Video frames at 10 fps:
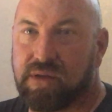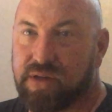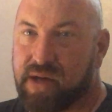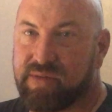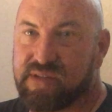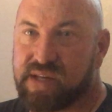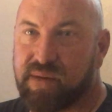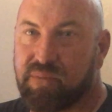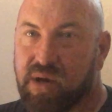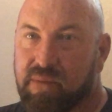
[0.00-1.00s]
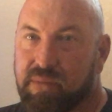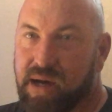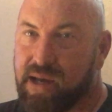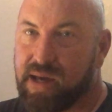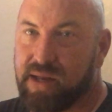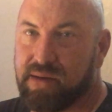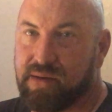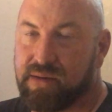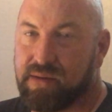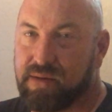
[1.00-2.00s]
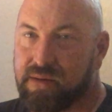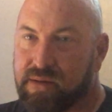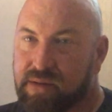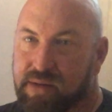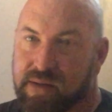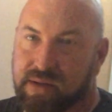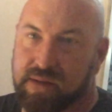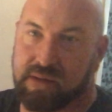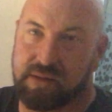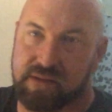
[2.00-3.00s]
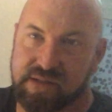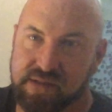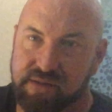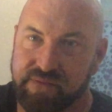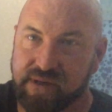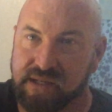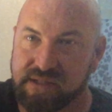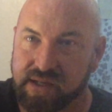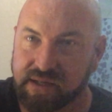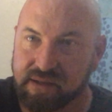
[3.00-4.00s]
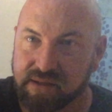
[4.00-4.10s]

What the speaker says: you're having the same problem I had. This is the Feiyu